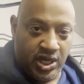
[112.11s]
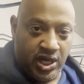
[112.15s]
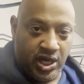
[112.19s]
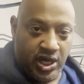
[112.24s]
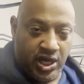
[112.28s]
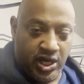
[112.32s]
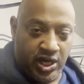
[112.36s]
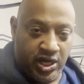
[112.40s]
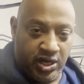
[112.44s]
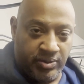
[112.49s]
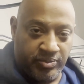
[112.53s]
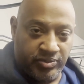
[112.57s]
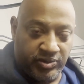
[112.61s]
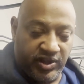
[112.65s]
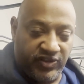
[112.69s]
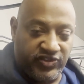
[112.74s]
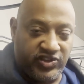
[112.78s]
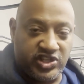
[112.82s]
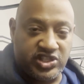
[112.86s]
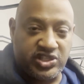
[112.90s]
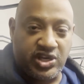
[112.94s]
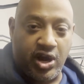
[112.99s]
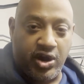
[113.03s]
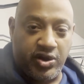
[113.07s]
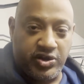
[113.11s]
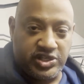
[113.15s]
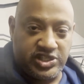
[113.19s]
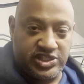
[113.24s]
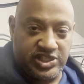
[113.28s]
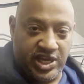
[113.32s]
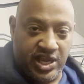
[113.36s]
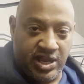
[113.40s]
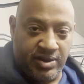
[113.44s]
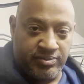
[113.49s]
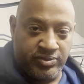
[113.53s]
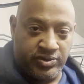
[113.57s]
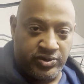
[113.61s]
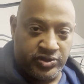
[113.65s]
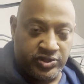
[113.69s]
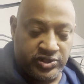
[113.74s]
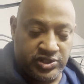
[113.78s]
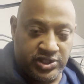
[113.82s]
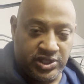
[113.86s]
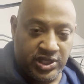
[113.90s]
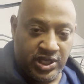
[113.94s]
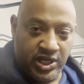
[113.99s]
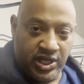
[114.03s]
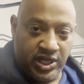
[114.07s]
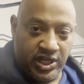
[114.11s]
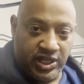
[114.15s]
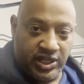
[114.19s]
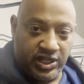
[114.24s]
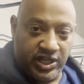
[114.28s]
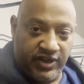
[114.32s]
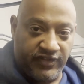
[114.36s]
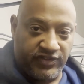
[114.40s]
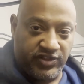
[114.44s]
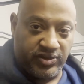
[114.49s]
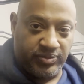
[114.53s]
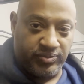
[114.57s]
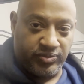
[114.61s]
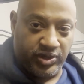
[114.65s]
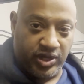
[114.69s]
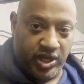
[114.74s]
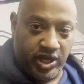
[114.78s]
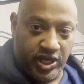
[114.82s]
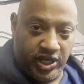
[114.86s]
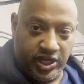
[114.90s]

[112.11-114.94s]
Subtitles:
Left his car in shambles. Left him.